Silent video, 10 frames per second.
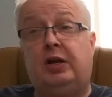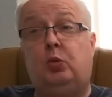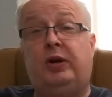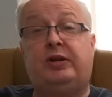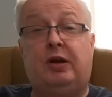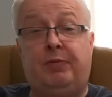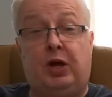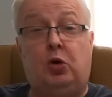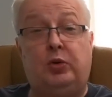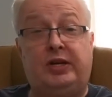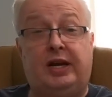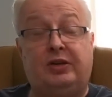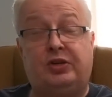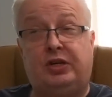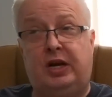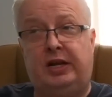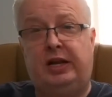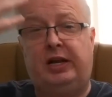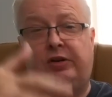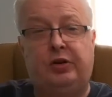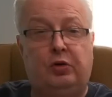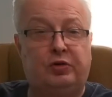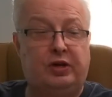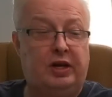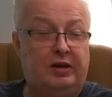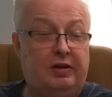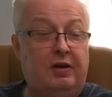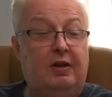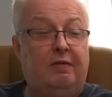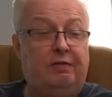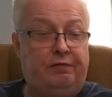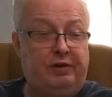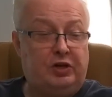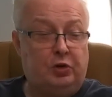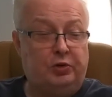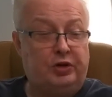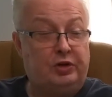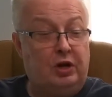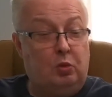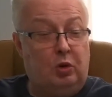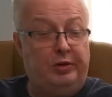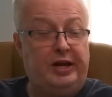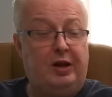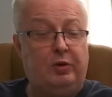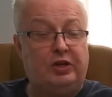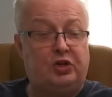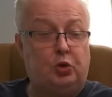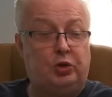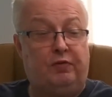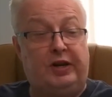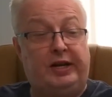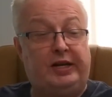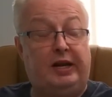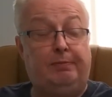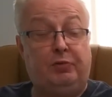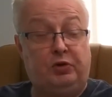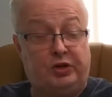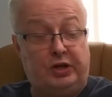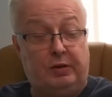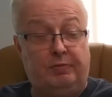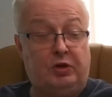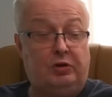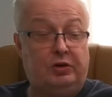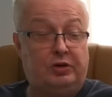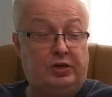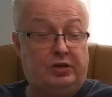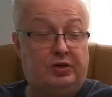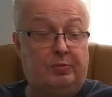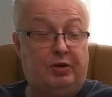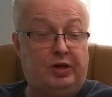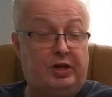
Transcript: It went up the whole Yangtze and then it docked at Three Gorges. Well, now it's sort of like a museum. You can see some of